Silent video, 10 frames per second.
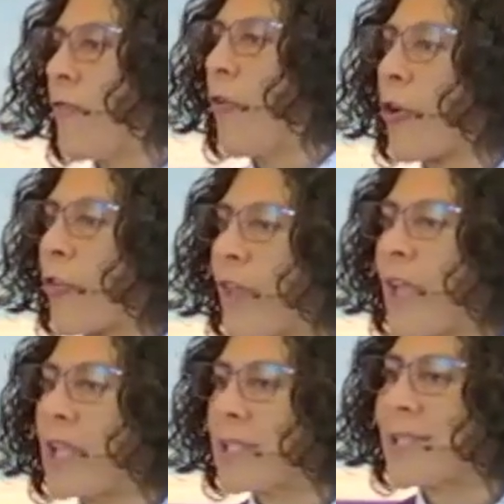for
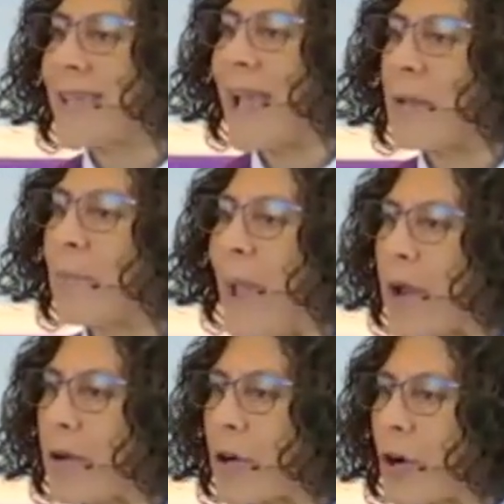things to get
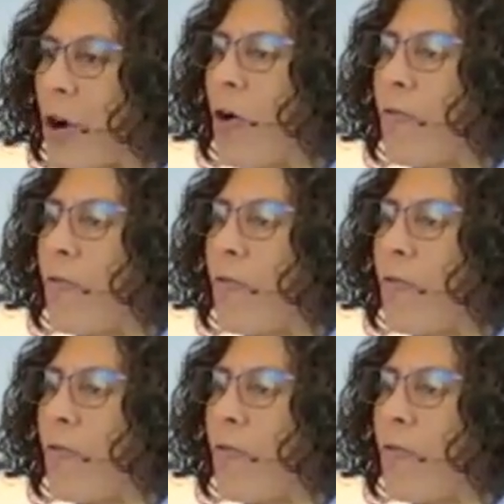better